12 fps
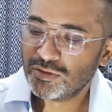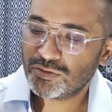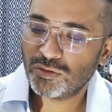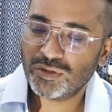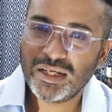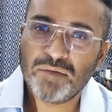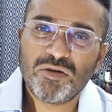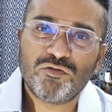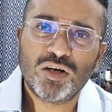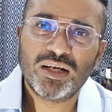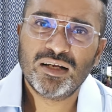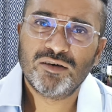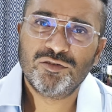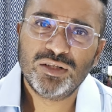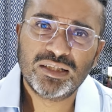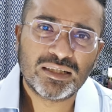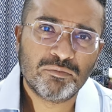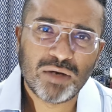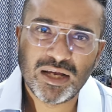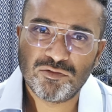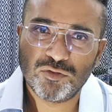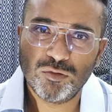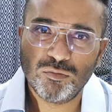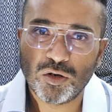So they may fall in love with this and buy a
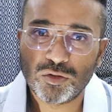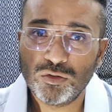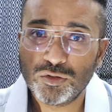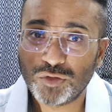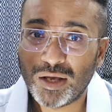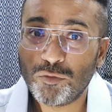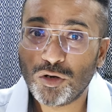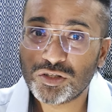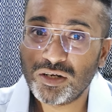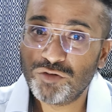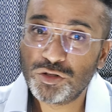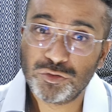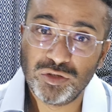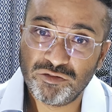full bottle. So Amouage lovers will